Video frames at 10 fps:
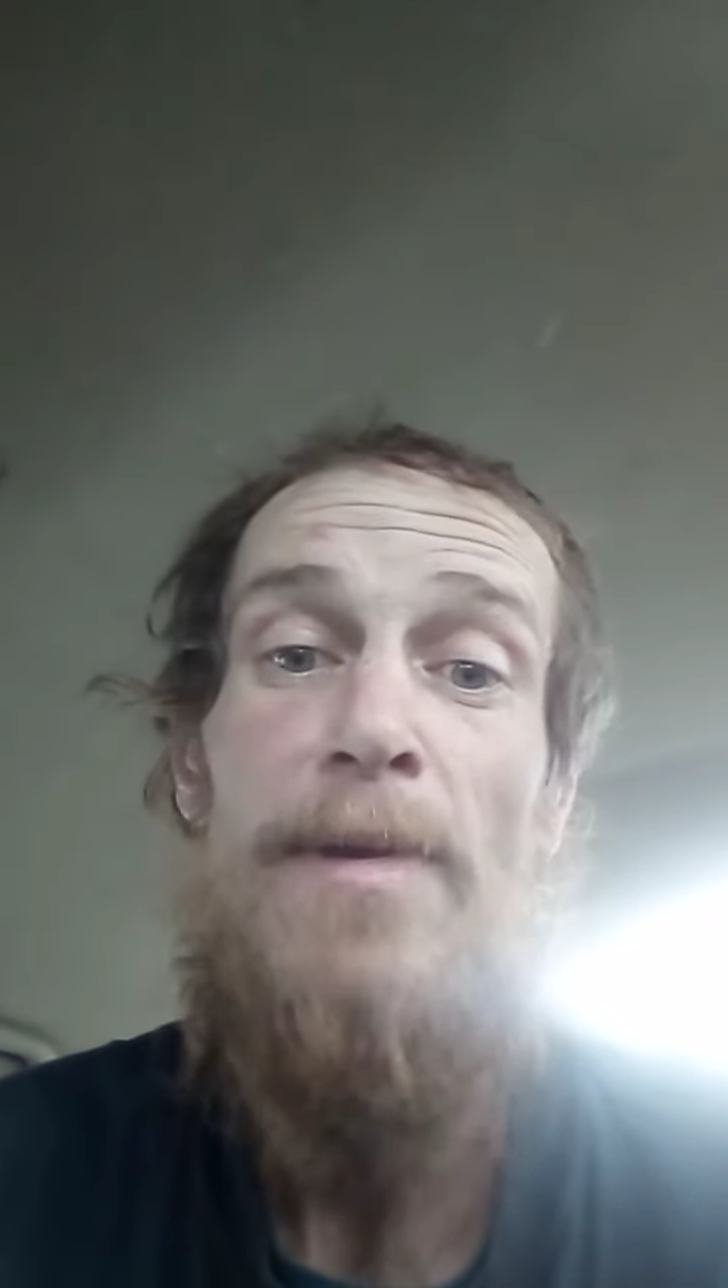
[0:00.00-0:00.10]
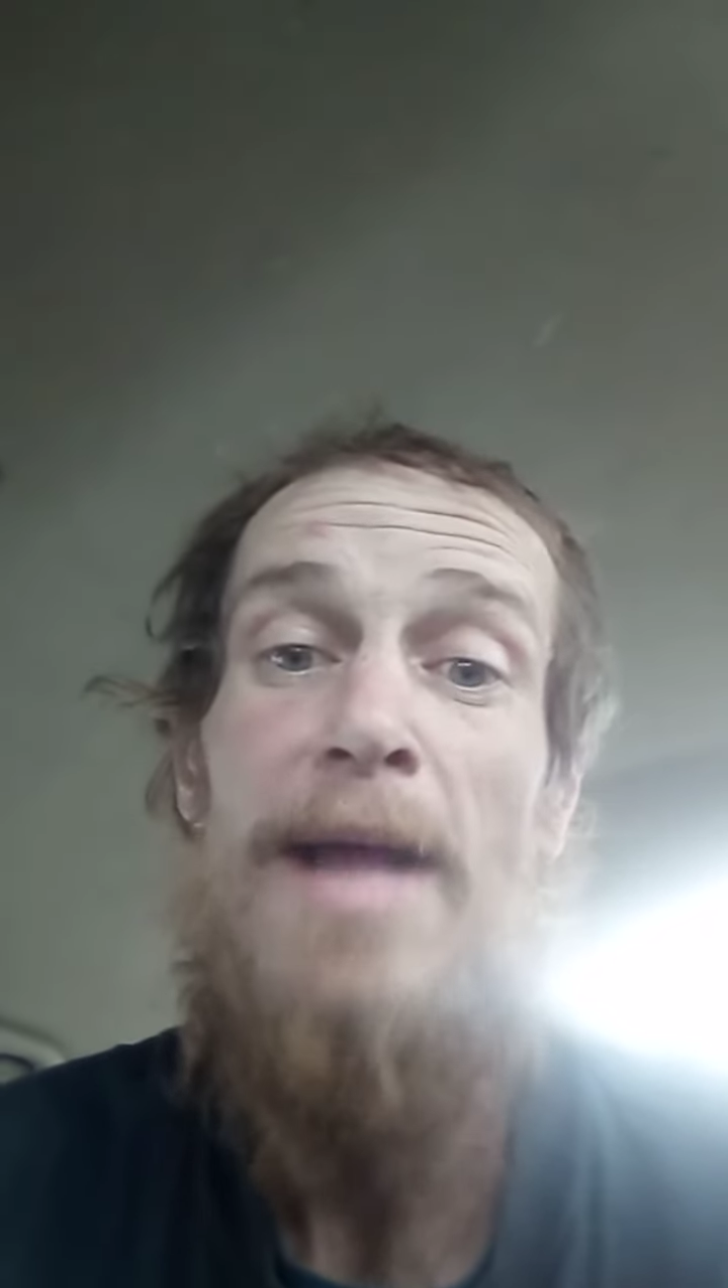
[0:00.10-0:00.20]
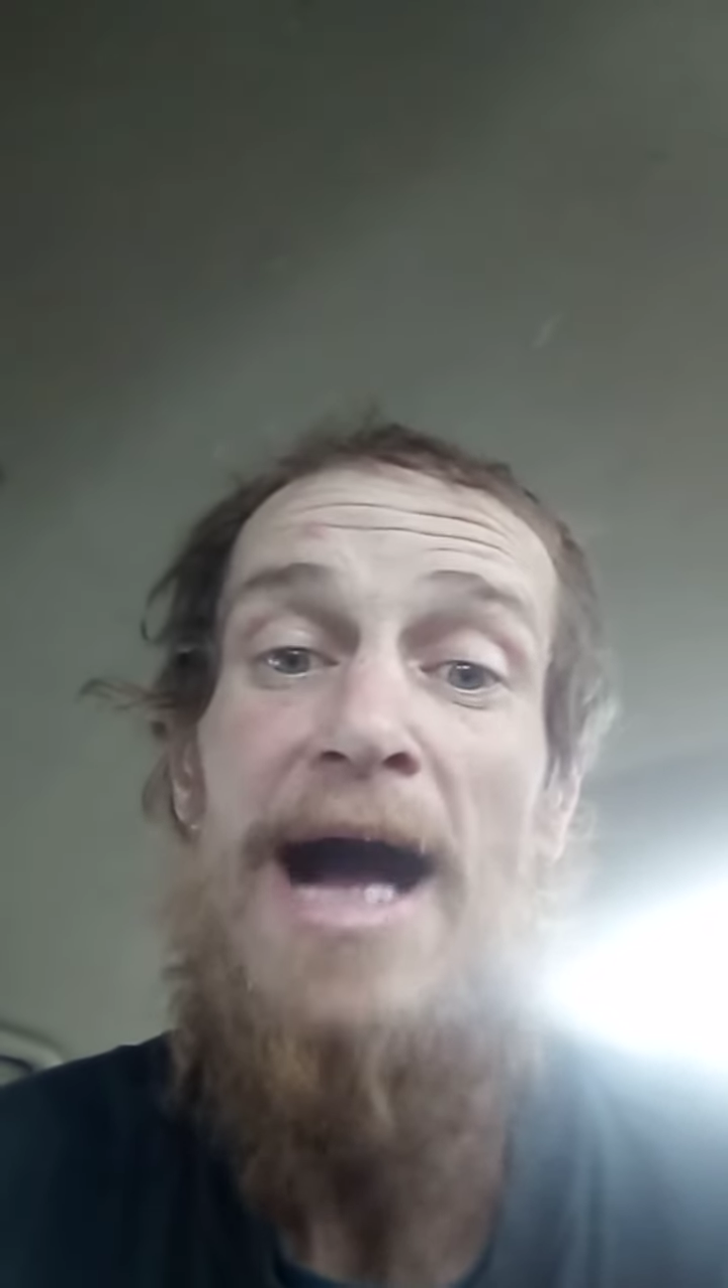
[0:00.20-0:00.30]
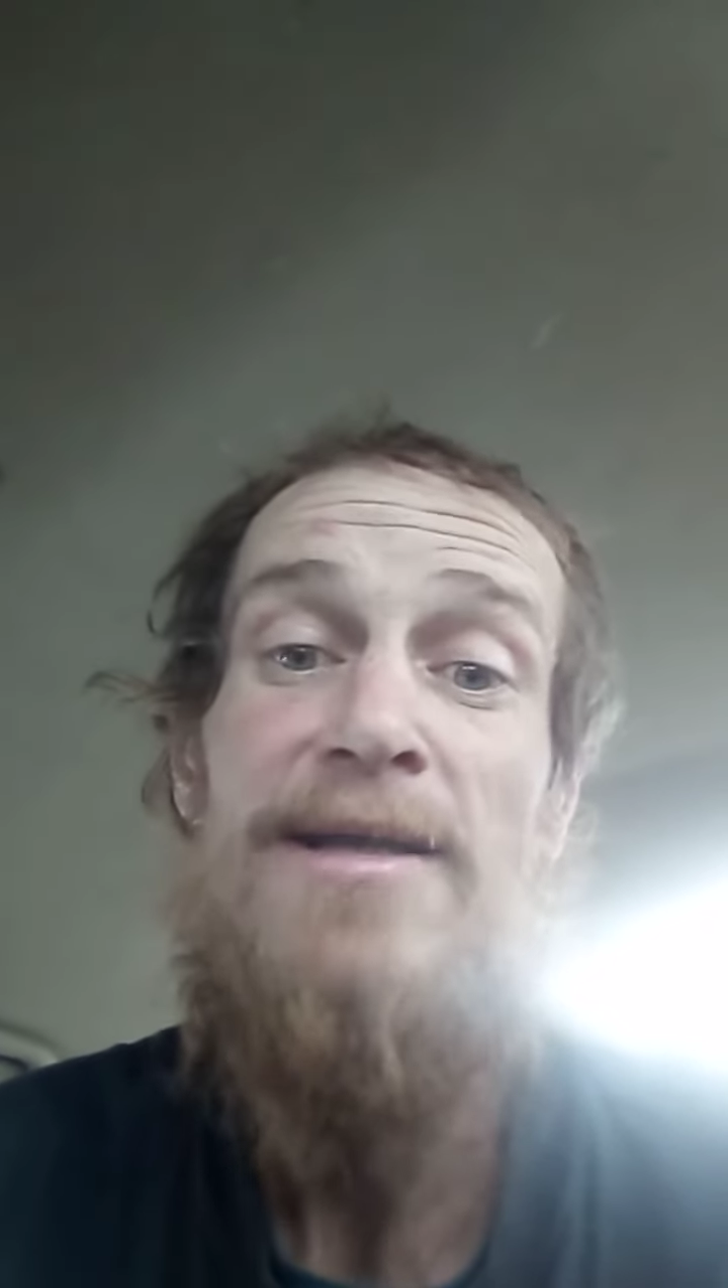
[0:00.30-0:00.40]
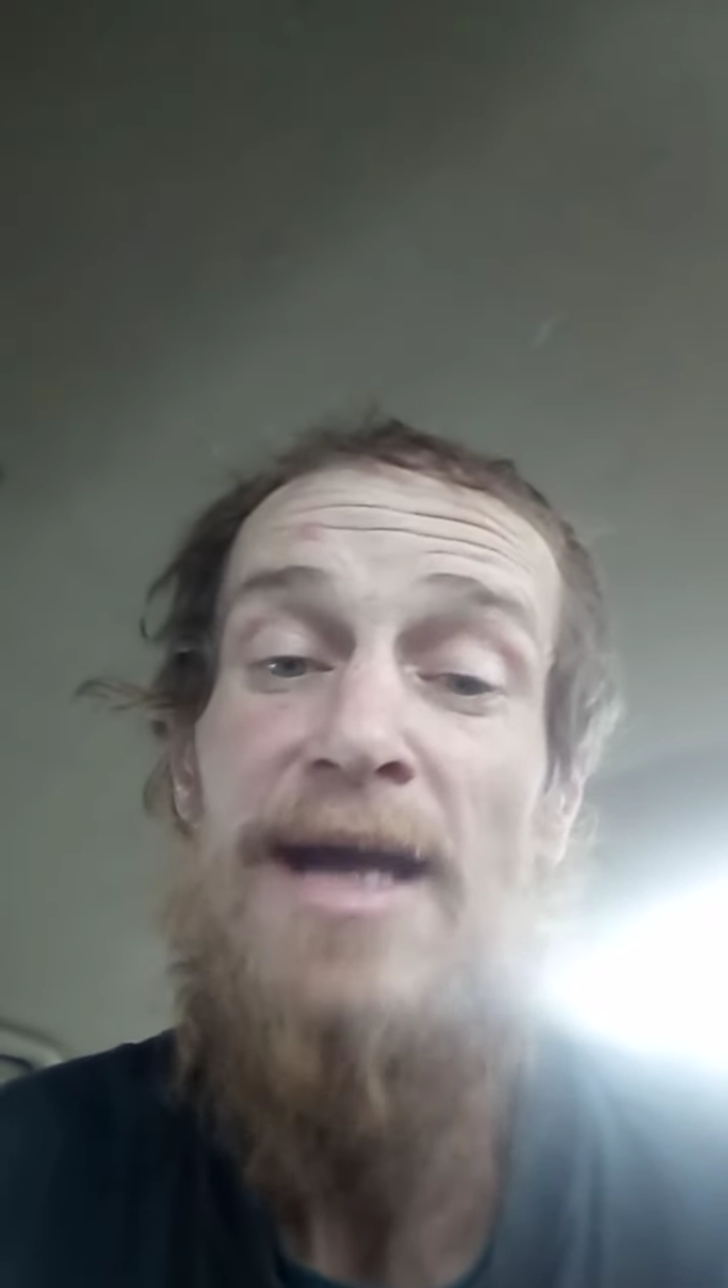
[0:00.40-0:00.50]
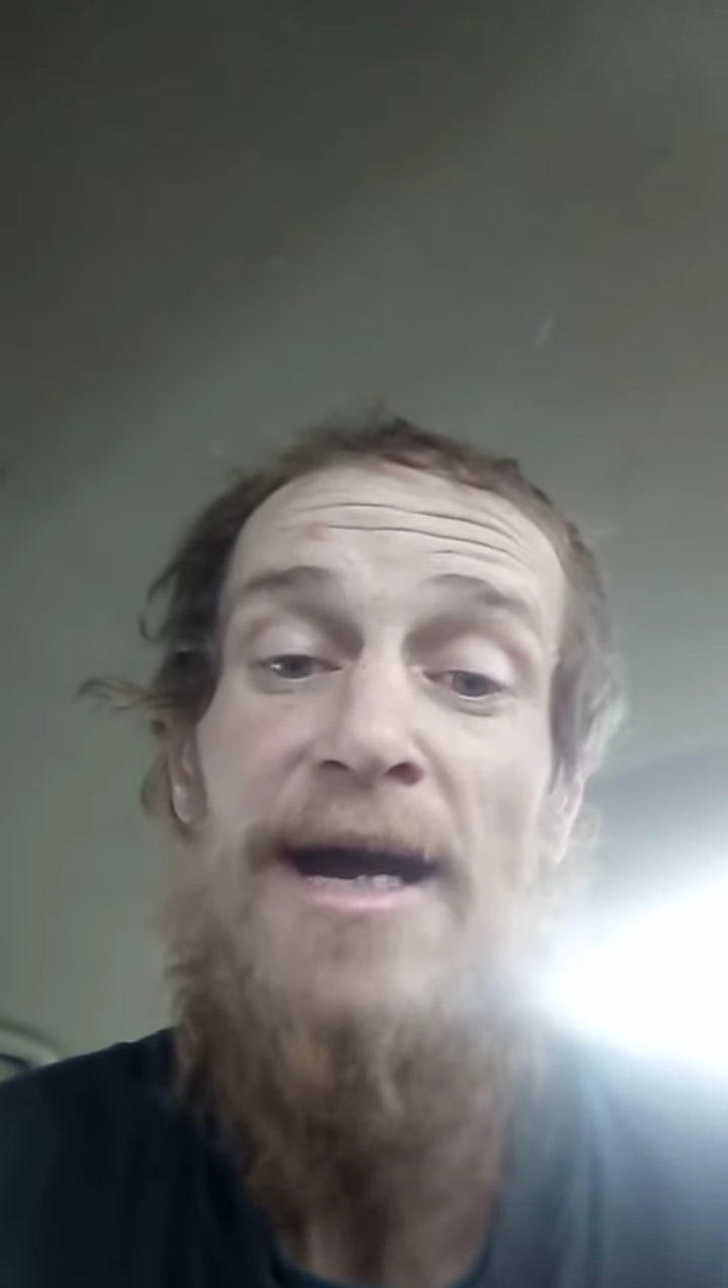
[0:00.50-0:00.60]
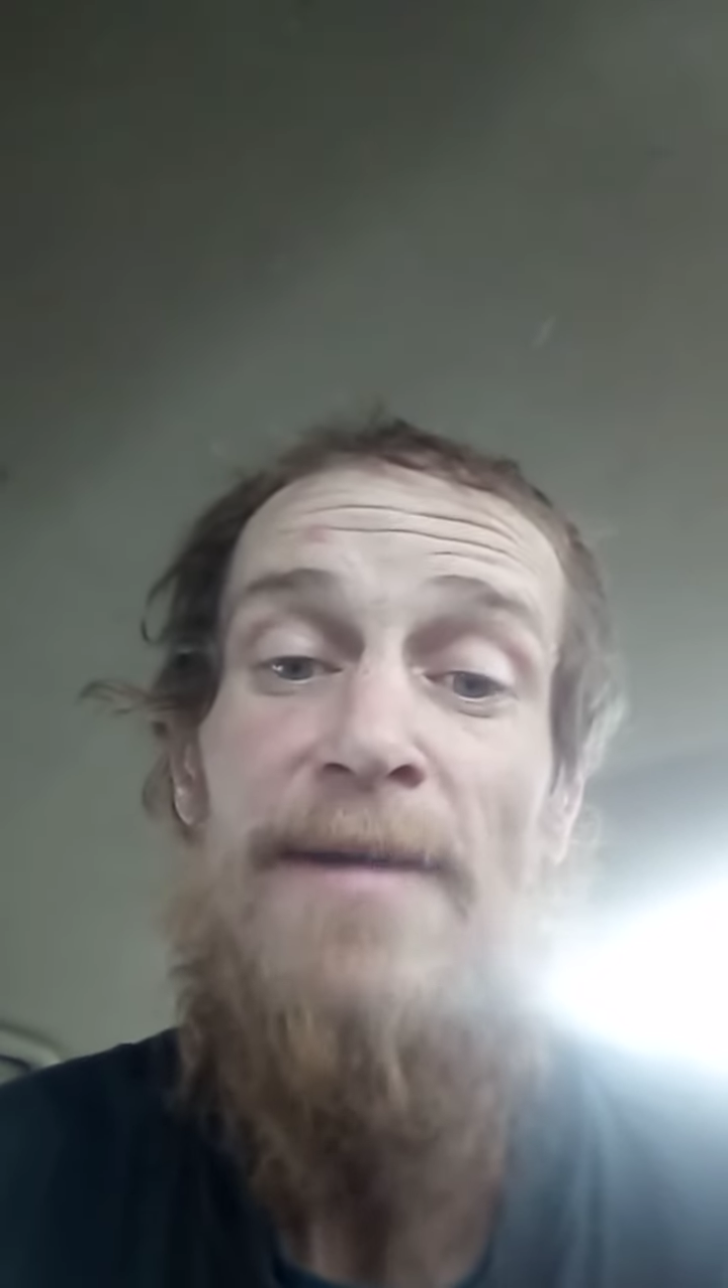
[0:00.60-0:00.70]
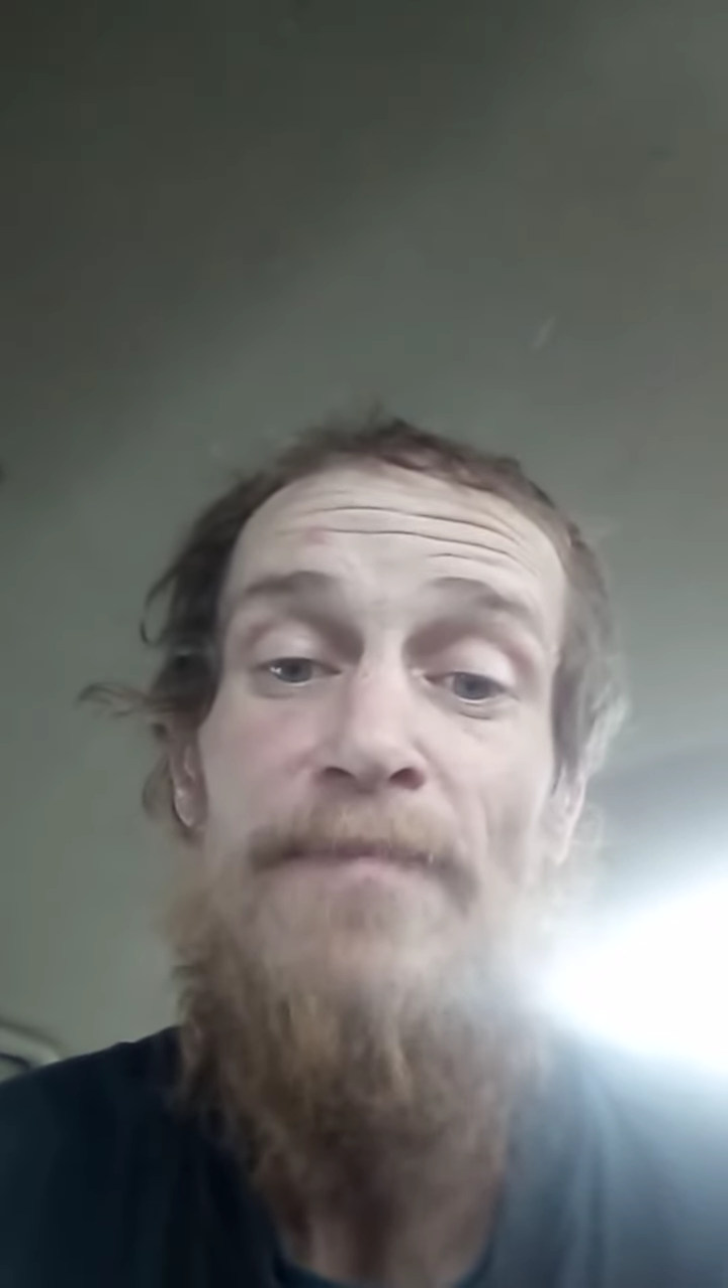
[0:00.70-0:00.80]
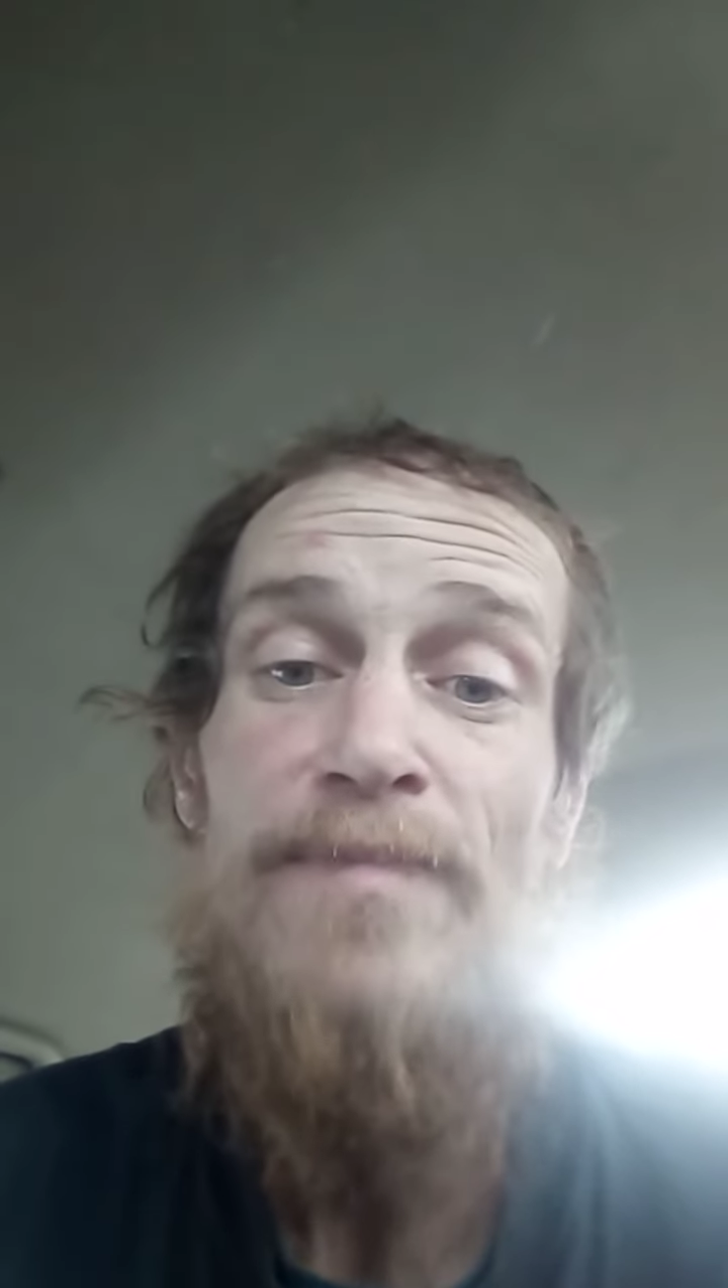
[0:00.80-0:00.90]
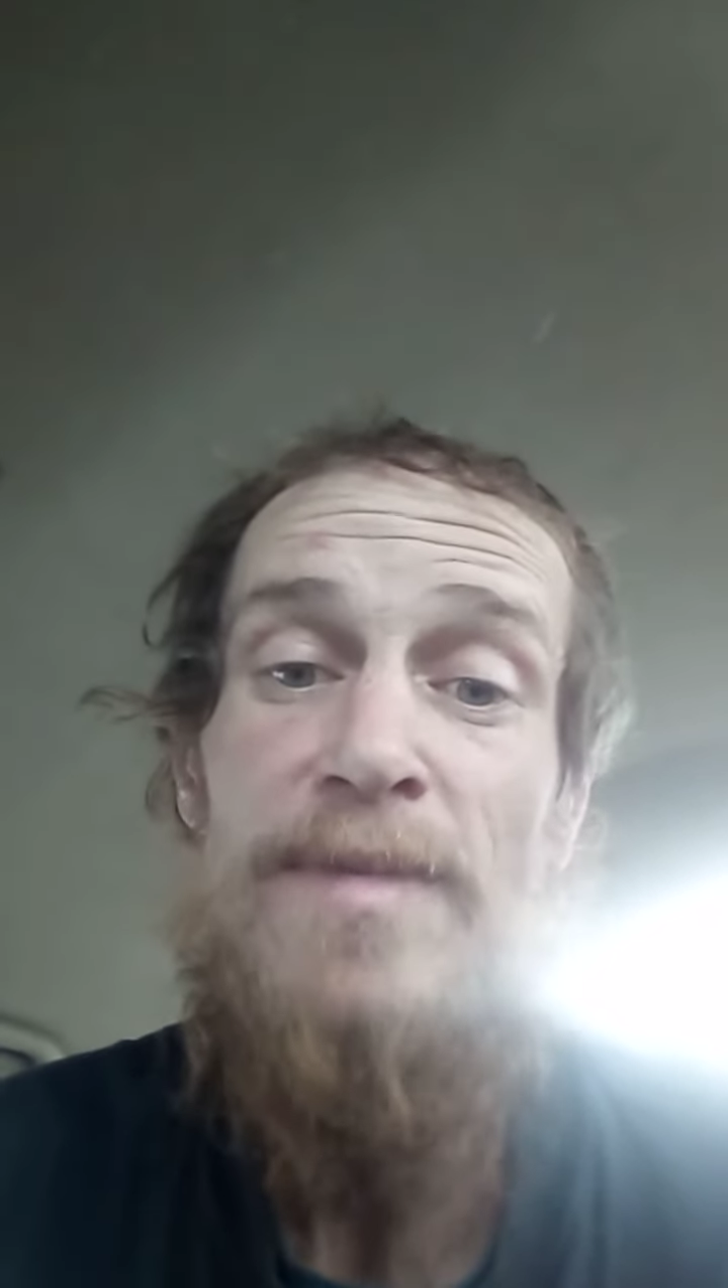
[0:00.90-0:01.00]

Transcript: locked up